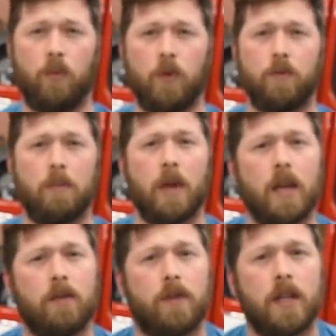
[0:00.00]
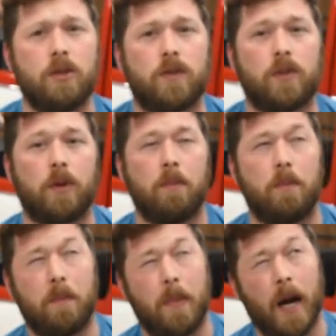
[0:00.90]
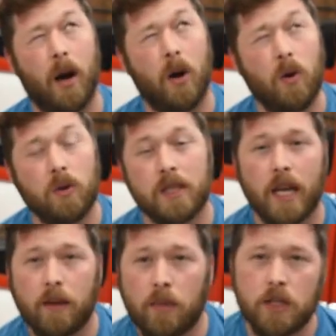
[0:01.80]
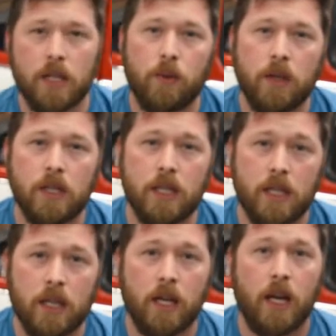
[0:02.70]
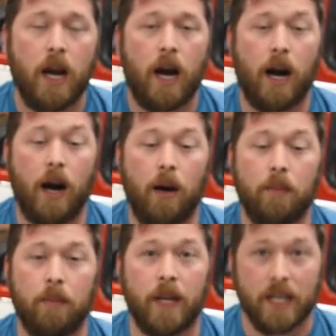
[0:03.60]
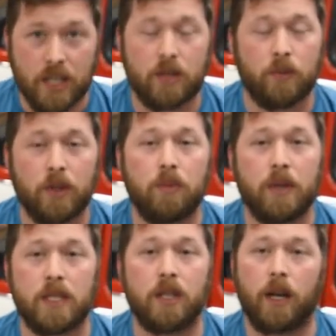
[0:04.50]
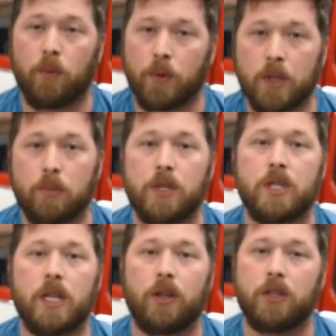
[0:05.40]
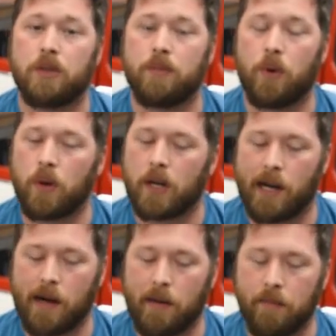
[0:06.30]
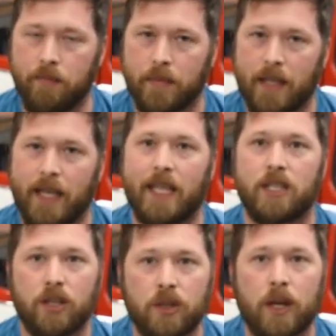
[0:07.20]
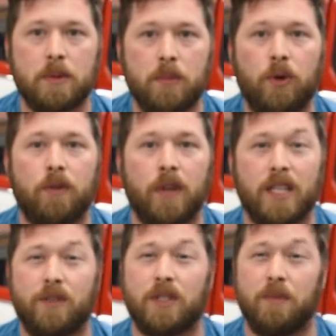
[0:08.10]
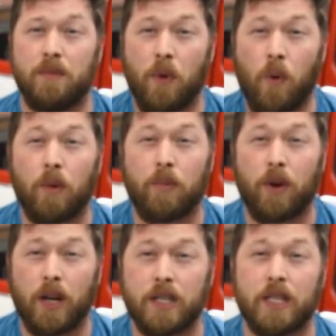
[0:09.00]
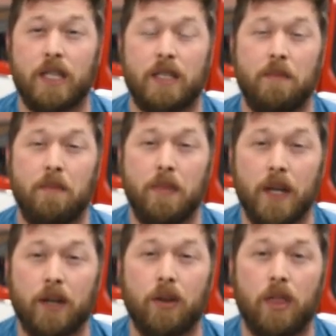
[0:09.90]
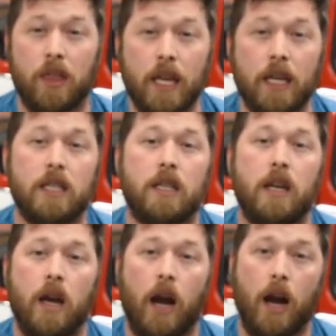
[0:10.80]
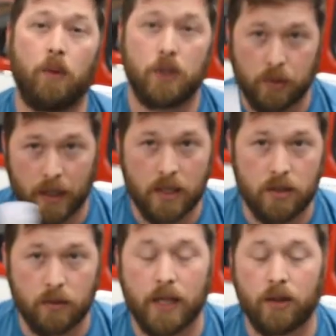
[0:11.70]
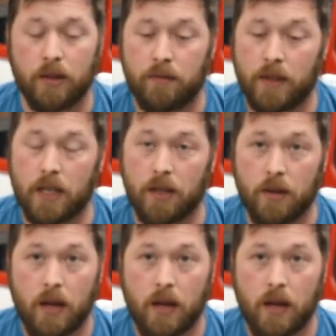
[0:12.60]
We've been making videos for about 10 months, I want to say. And it's just a really big deal. I really appreciate all the support. And this also helps motivate us for some more projects, some bigger things, which we'll get into later in the video.